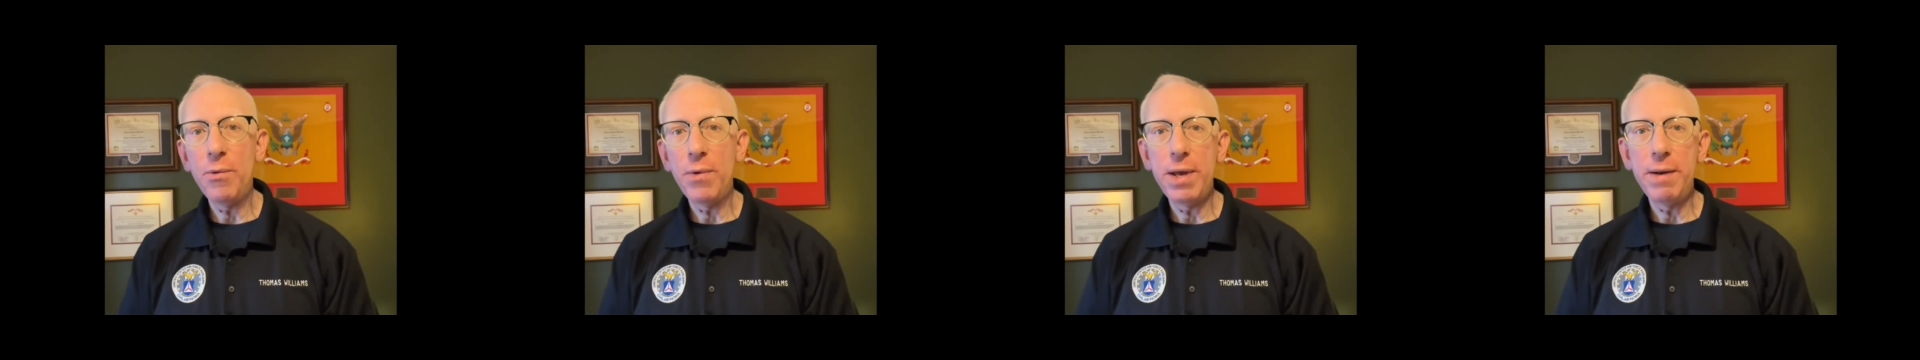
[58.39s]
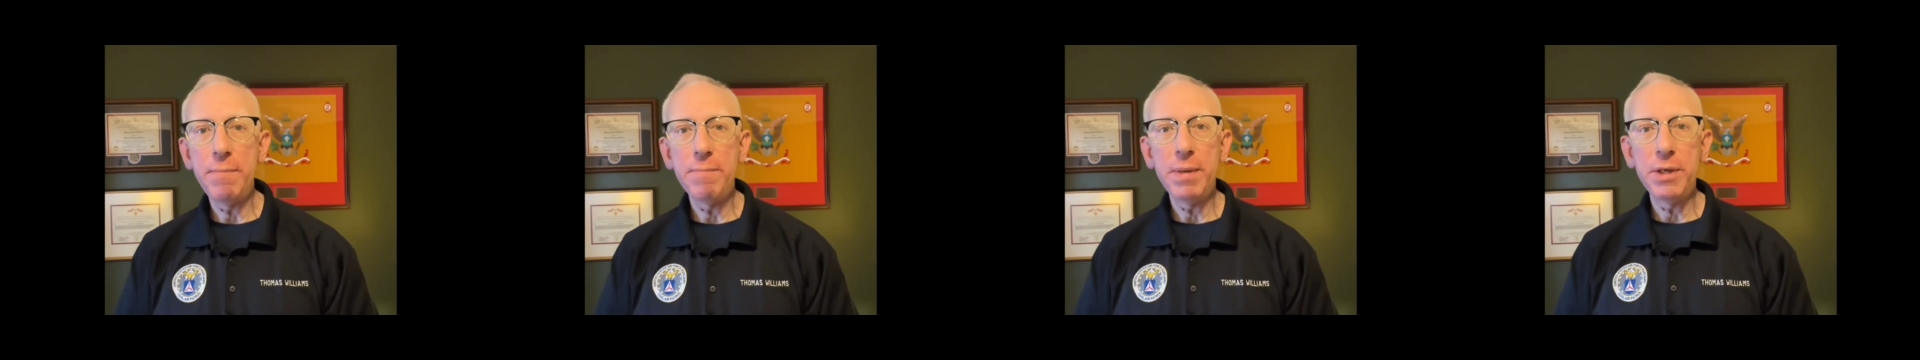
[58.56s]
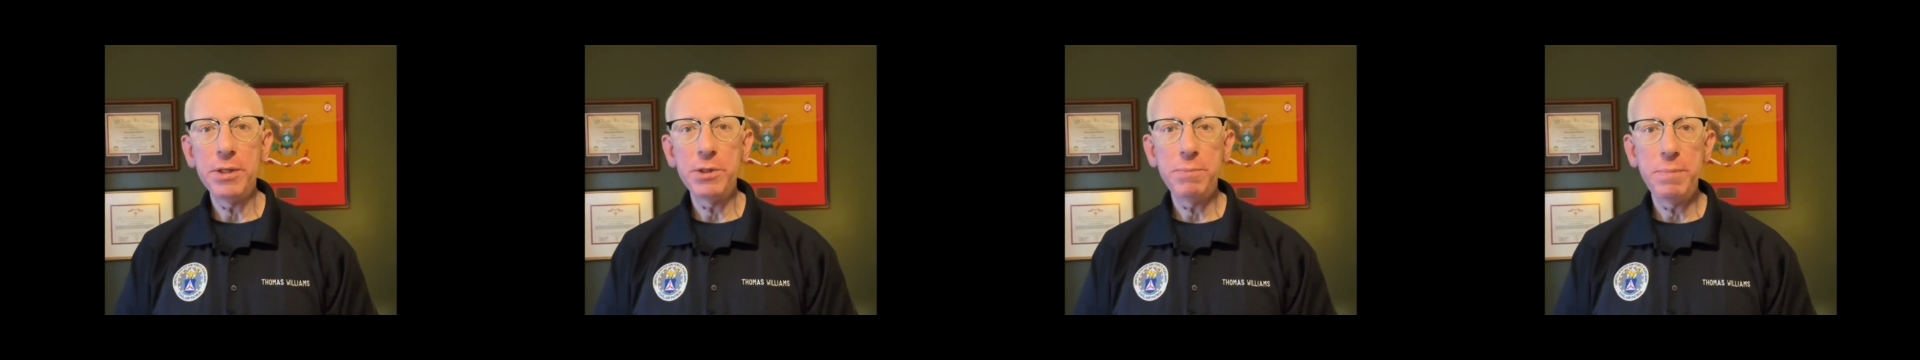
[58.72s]

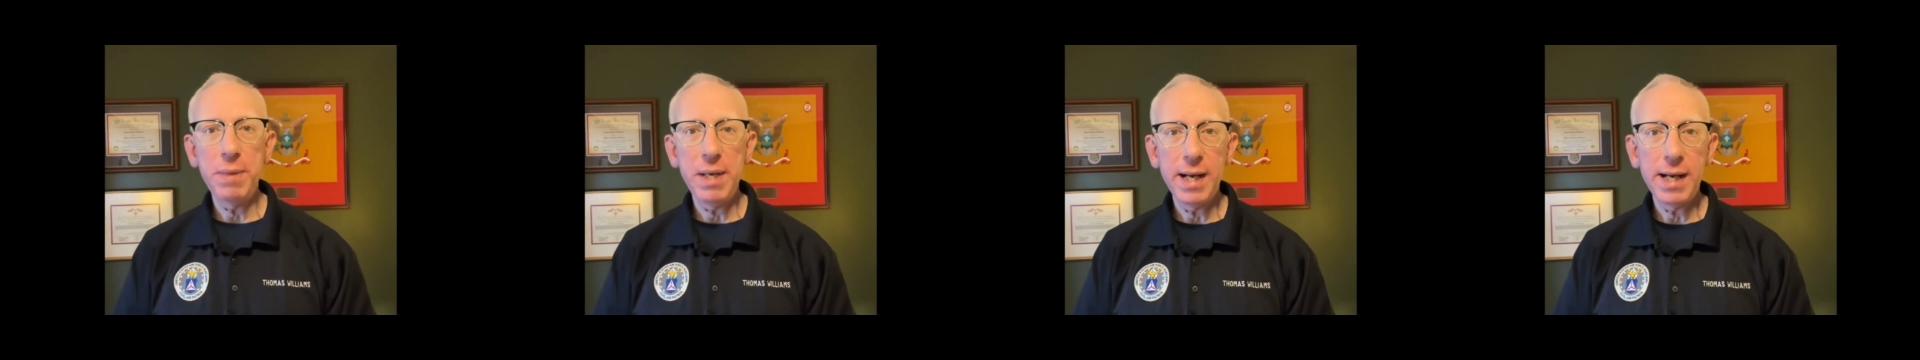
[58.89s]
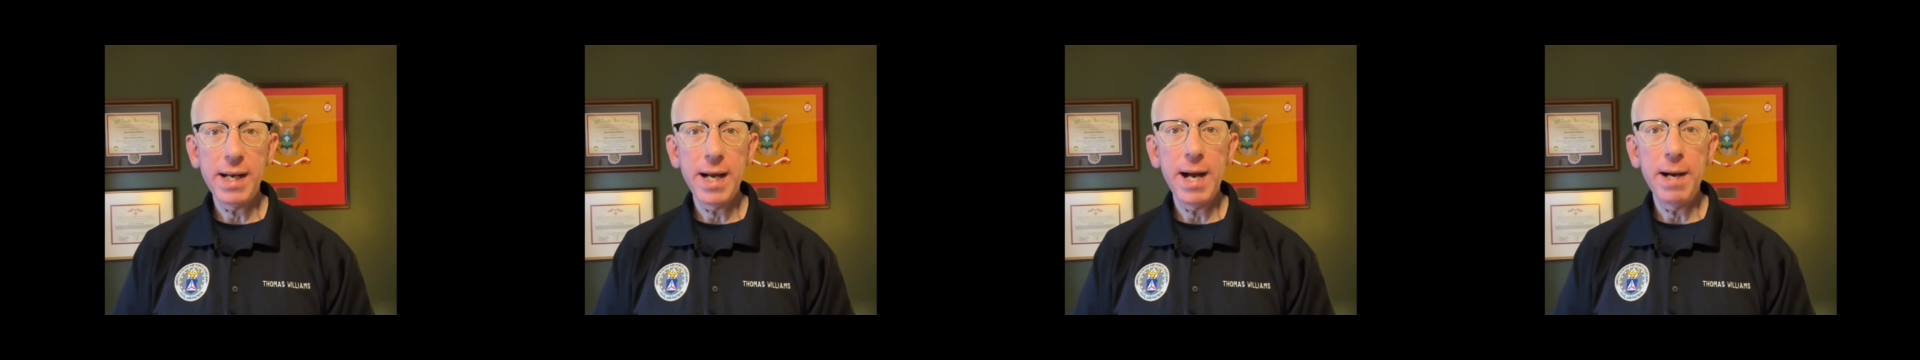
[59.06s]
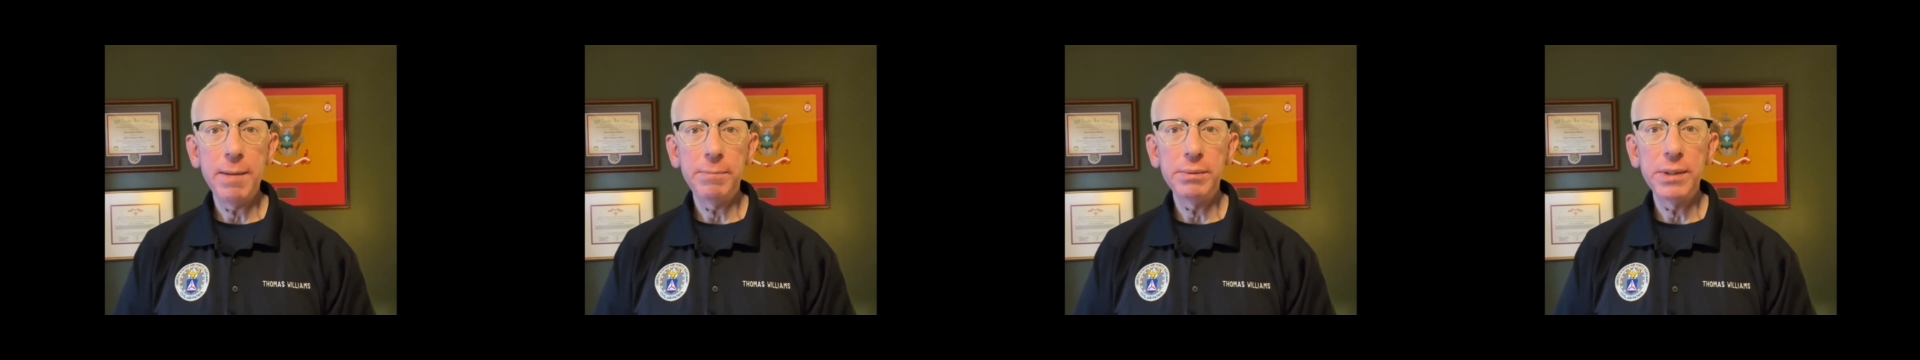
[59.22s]
it must be
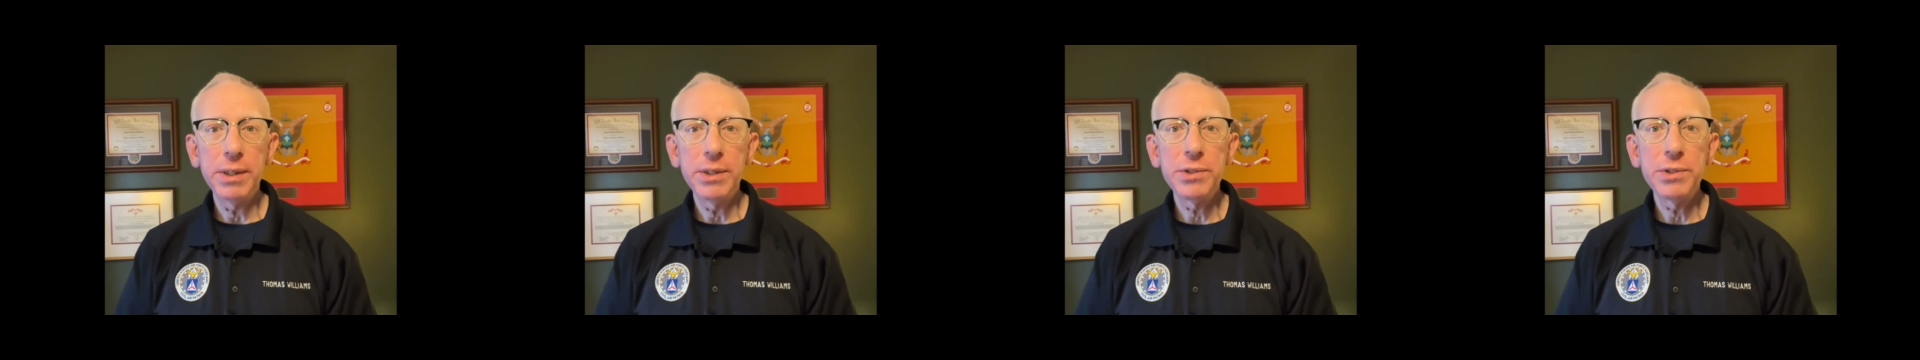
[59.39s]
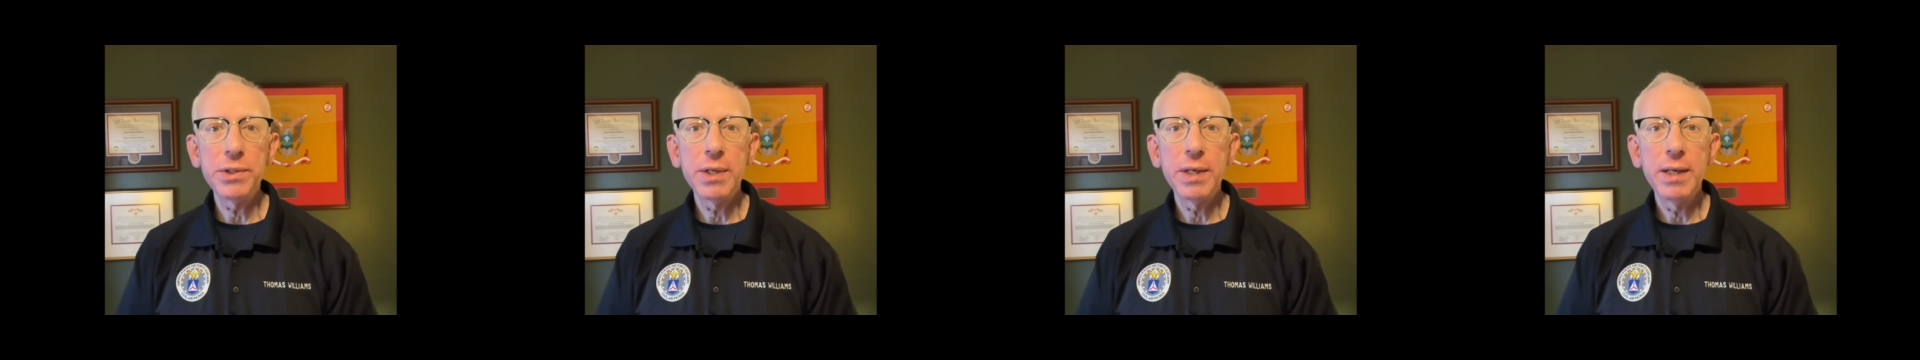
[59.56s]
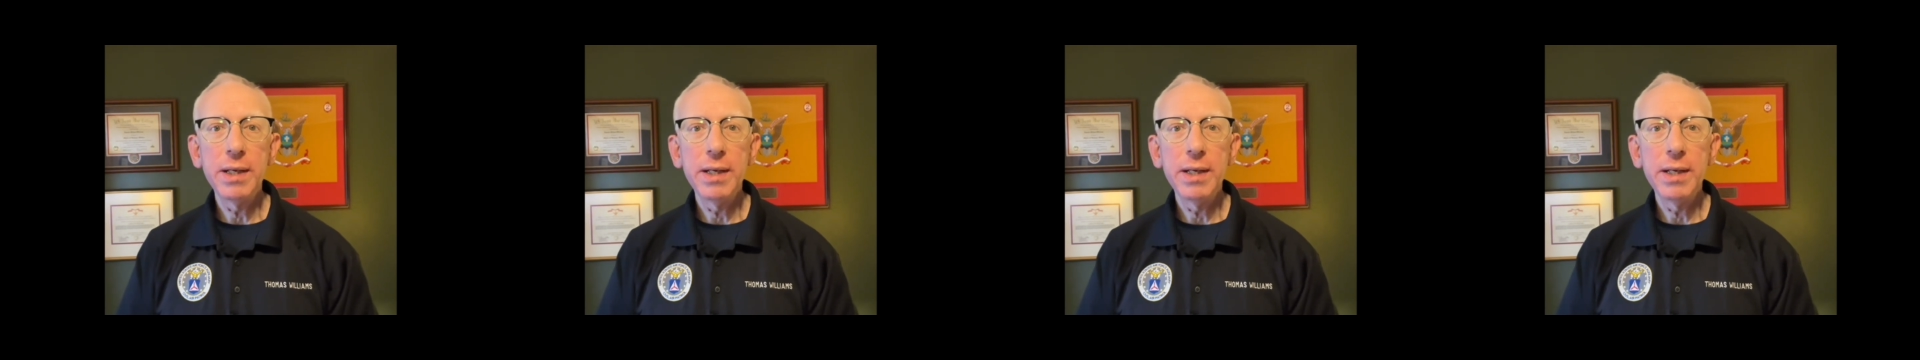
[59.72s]
accomplished.